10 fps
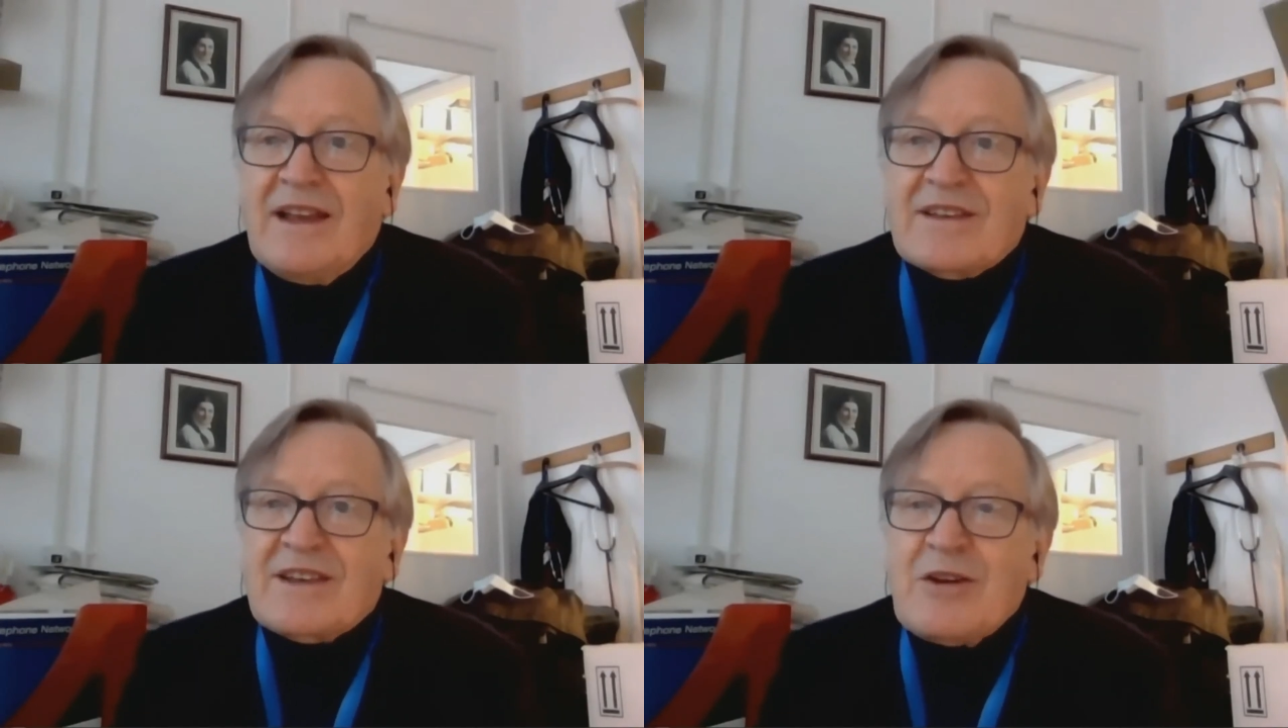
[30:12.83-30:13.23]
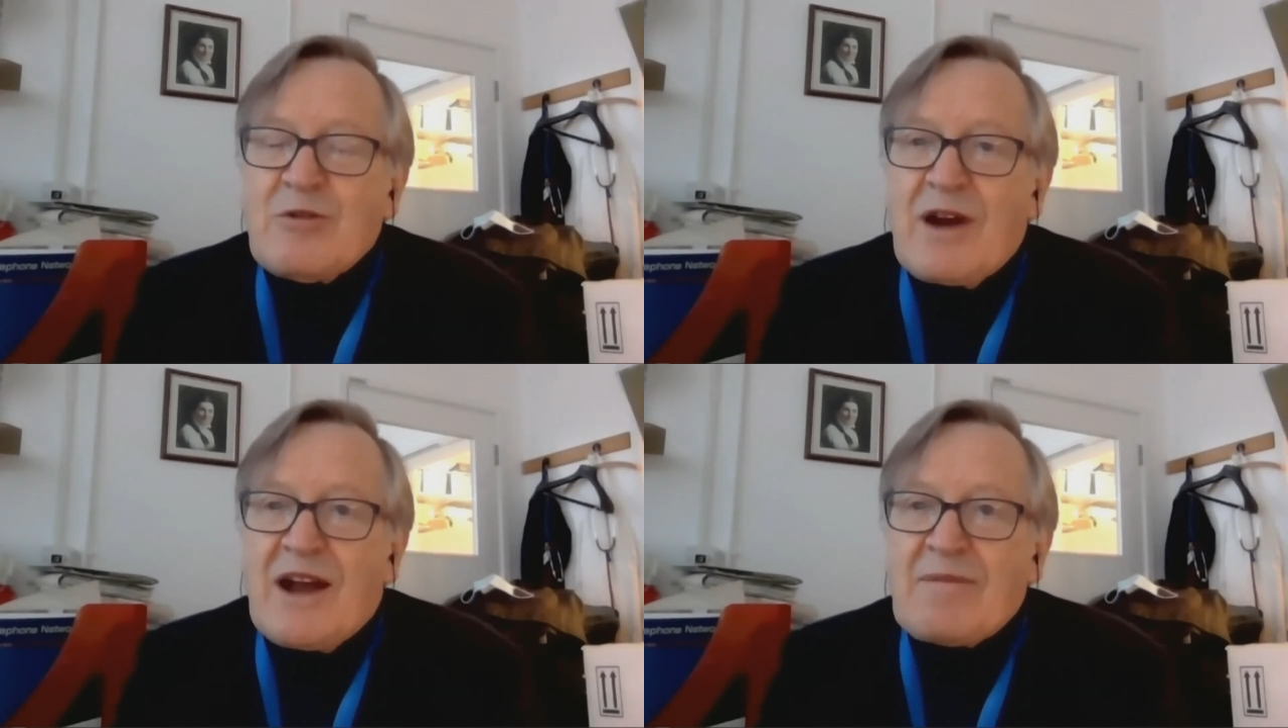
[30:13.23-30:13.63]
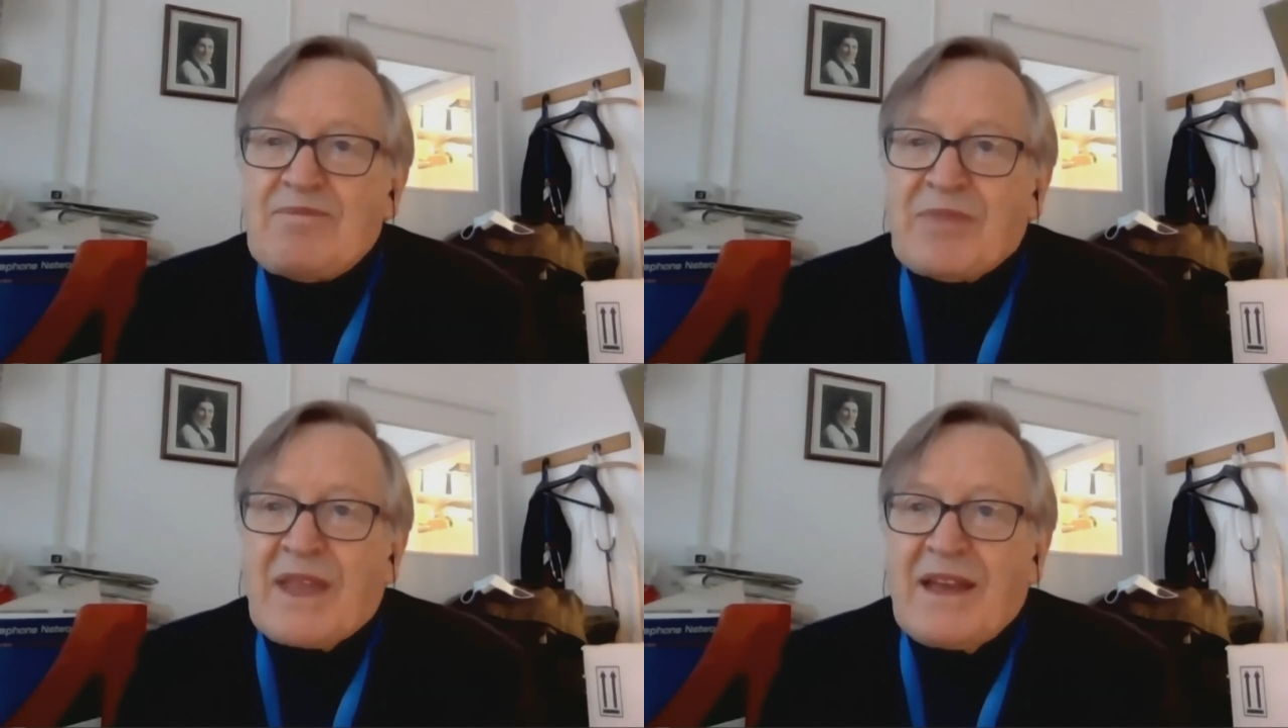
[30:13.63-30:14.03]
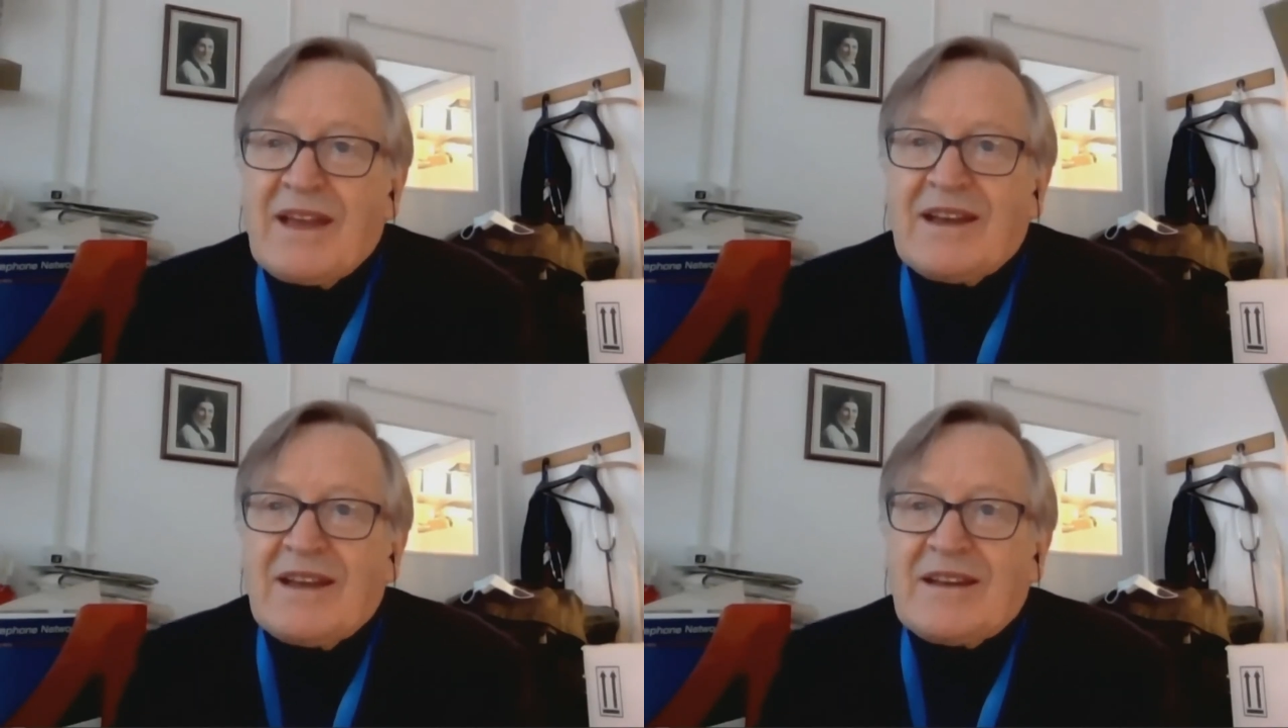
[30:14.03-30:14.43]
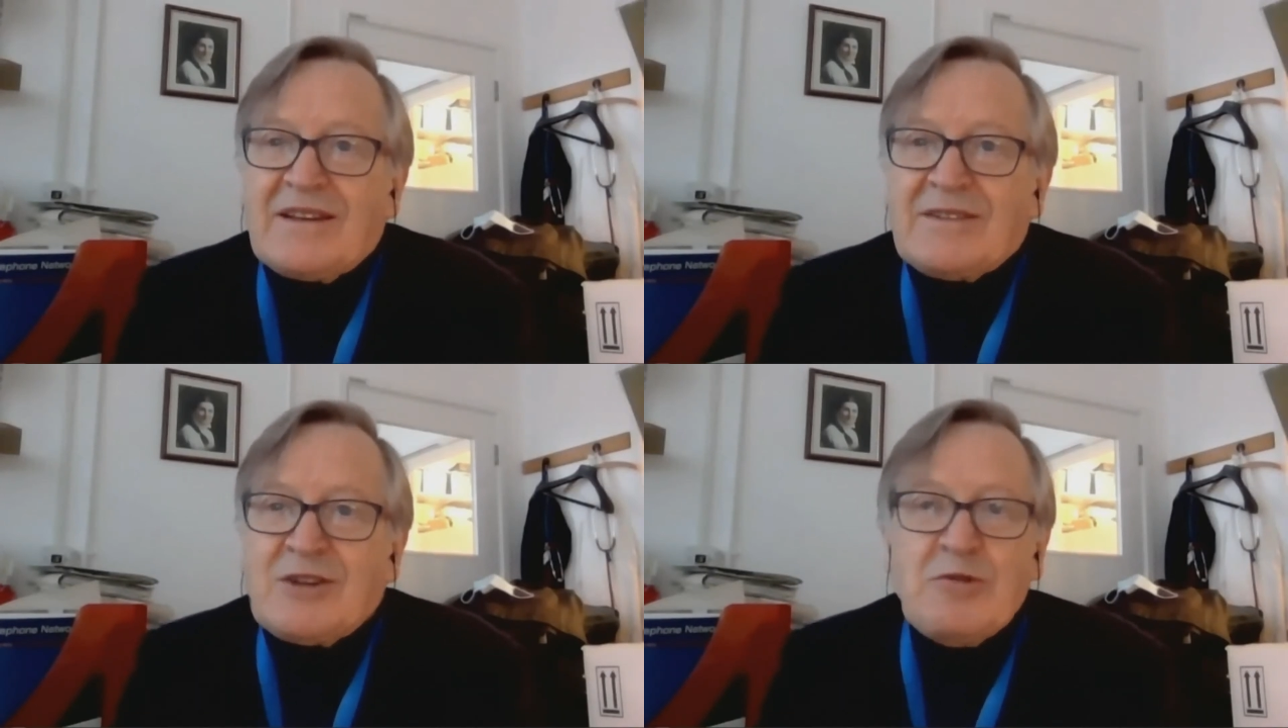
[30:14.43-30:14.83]
So
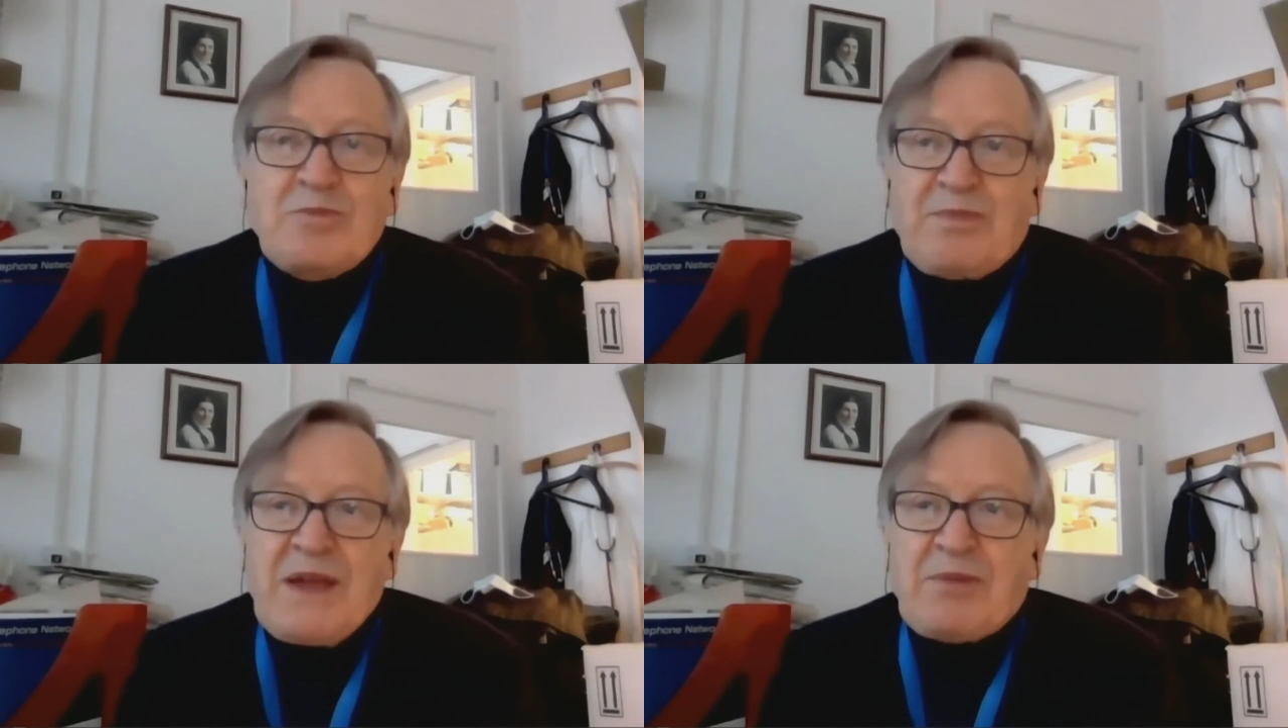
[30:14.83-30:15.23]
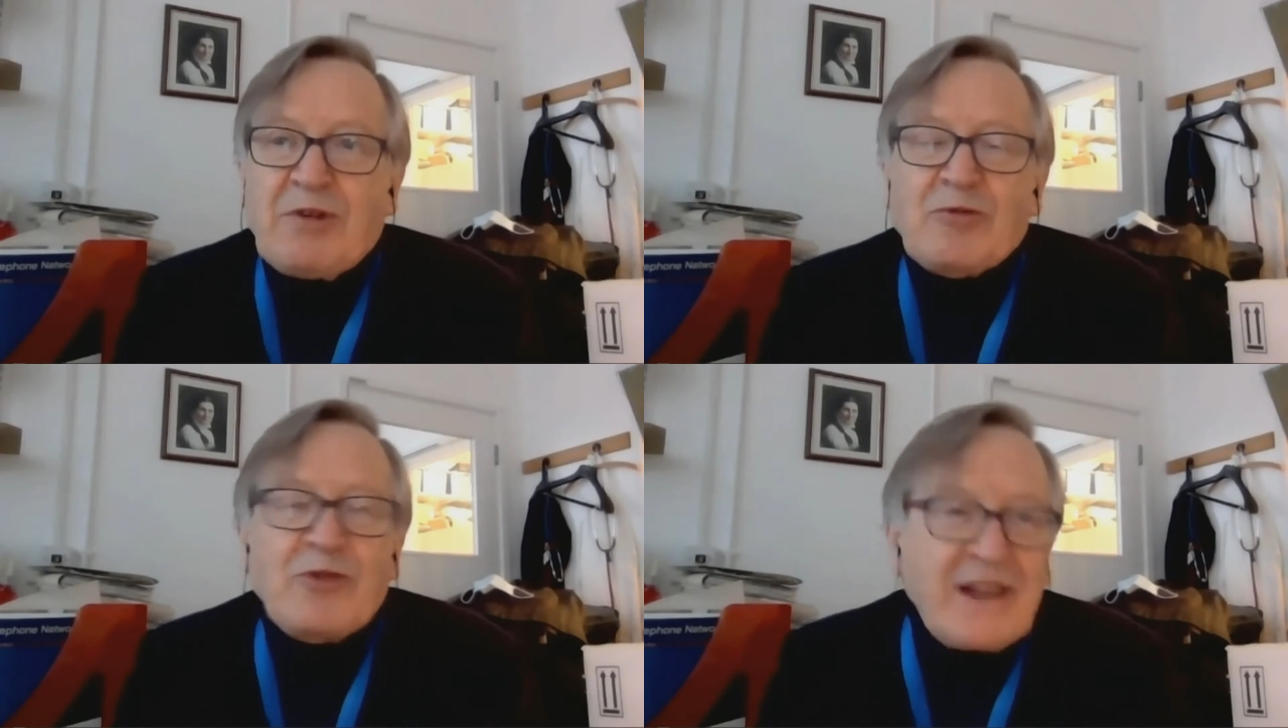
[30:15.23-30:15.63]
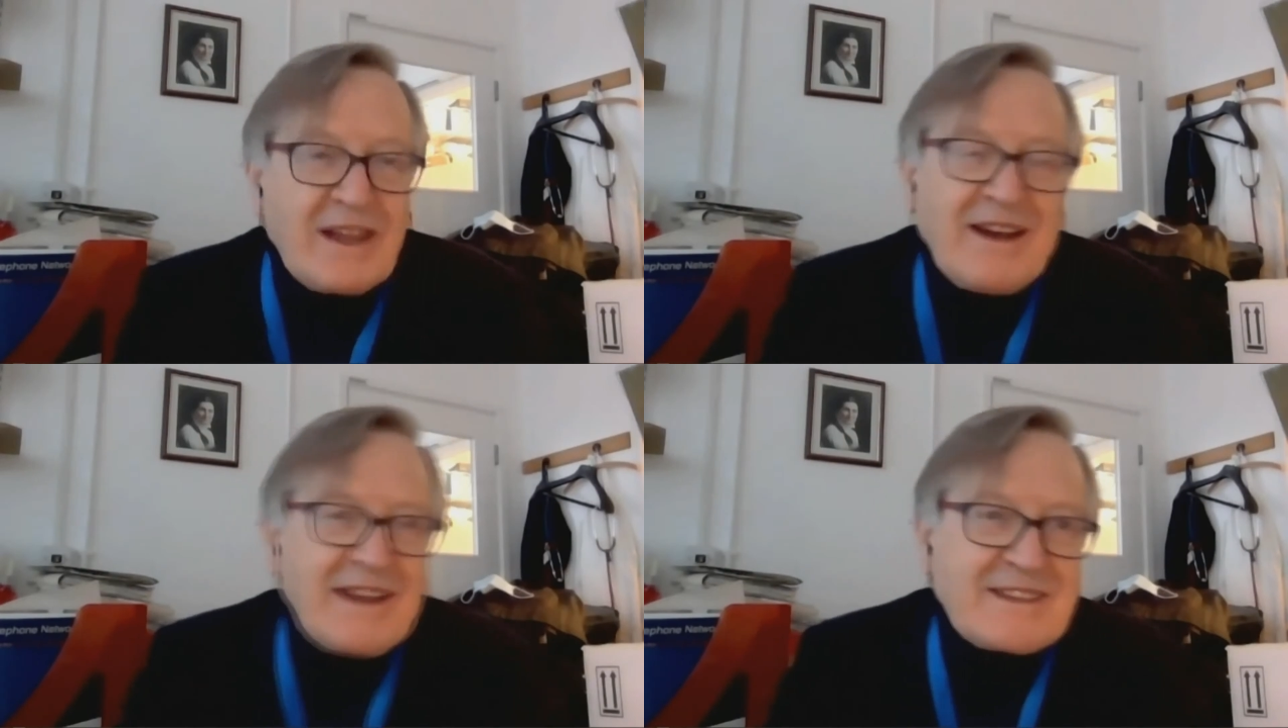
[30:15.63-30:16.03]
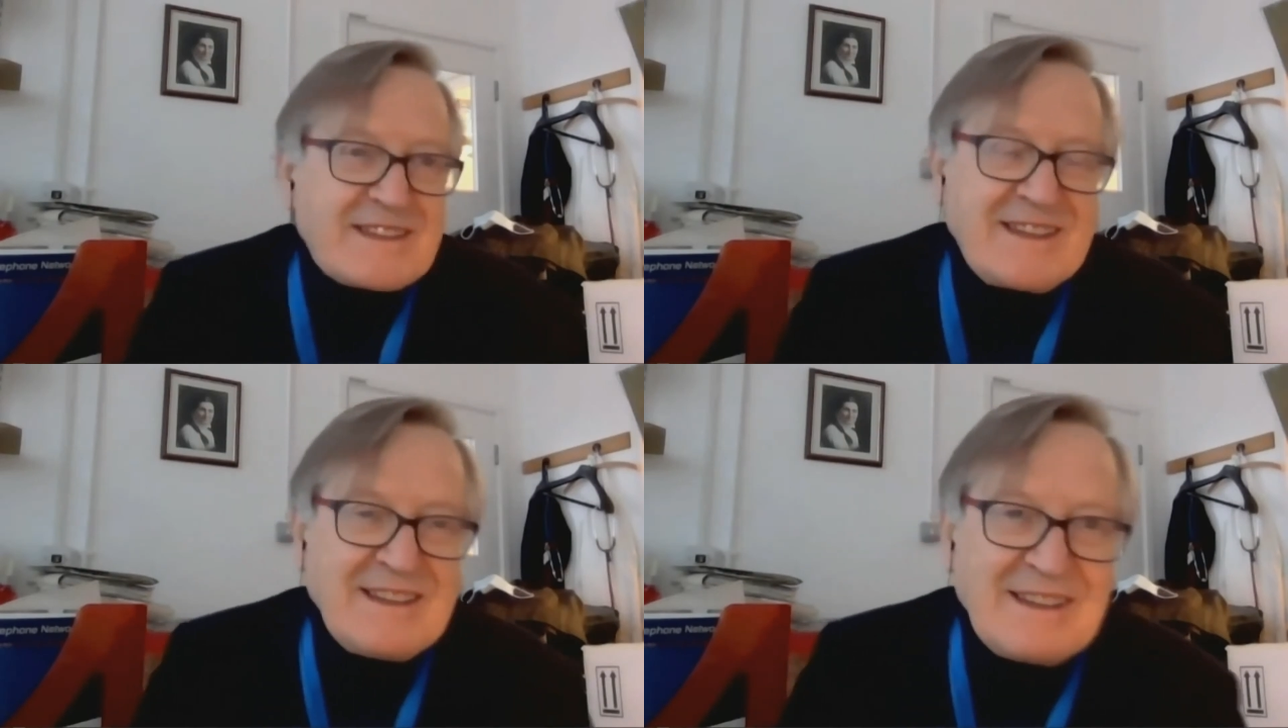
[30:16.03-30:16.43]
do people realize,